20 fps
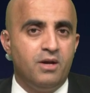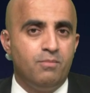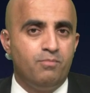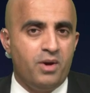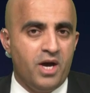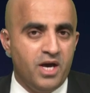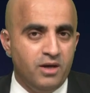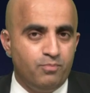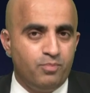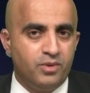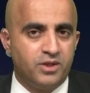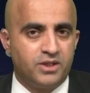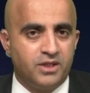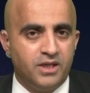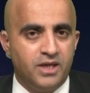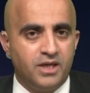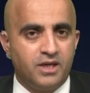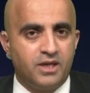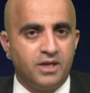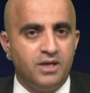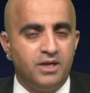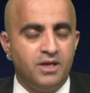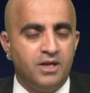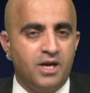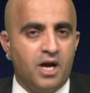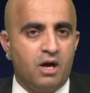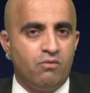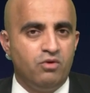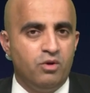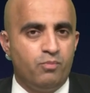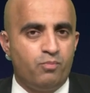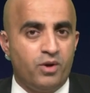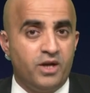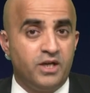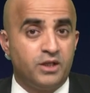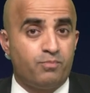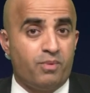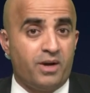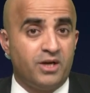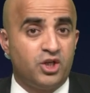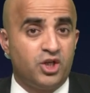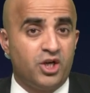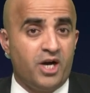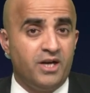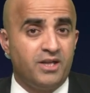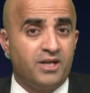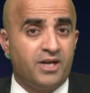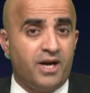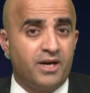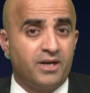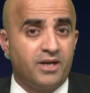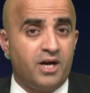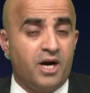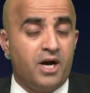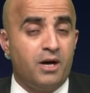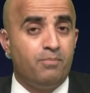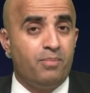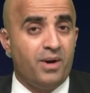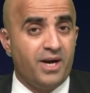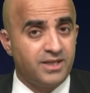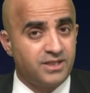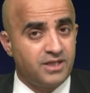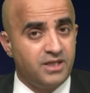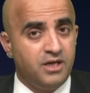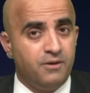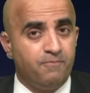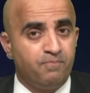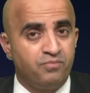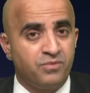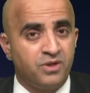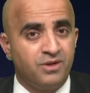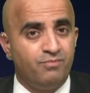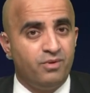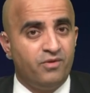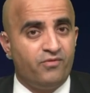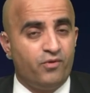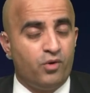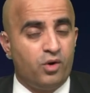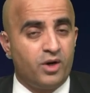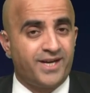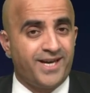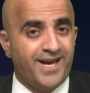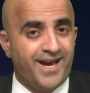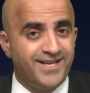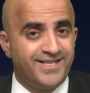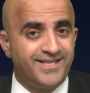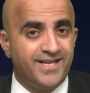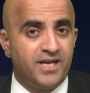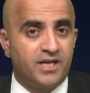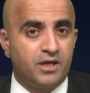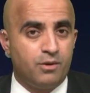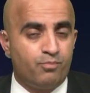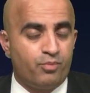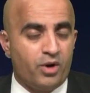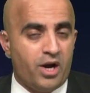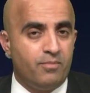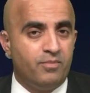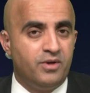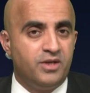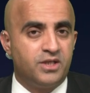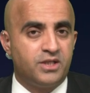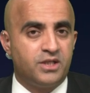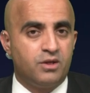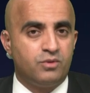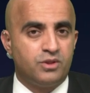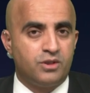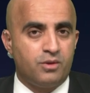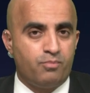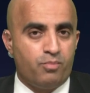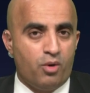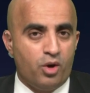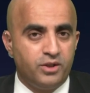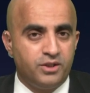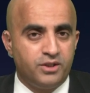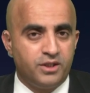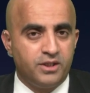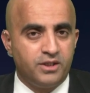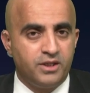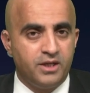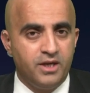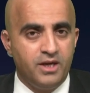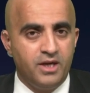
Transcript: Papers leak and replaced by Shahid Khaqan Abbasi before a caretaker prime minister was appointed.